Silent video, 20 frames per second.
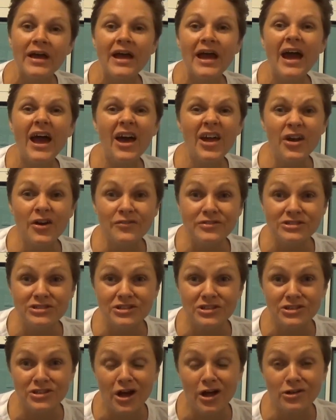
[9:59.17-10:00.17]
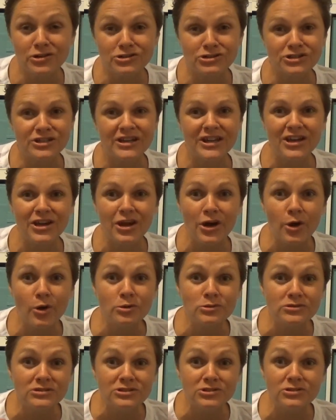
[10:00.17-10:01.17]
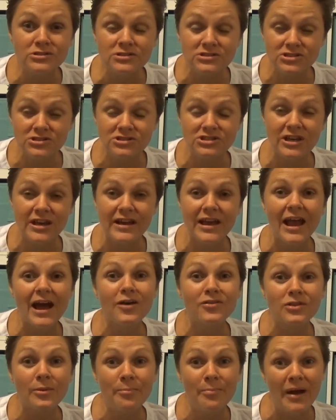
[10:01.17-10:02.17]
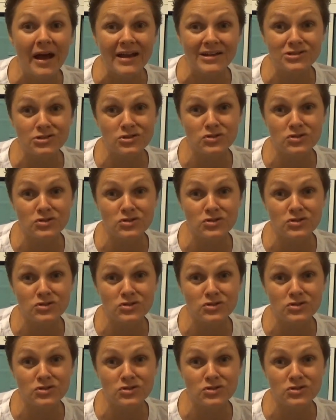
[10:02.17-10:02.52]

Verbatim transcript: head over to the Dollar Tree, and go check out the back to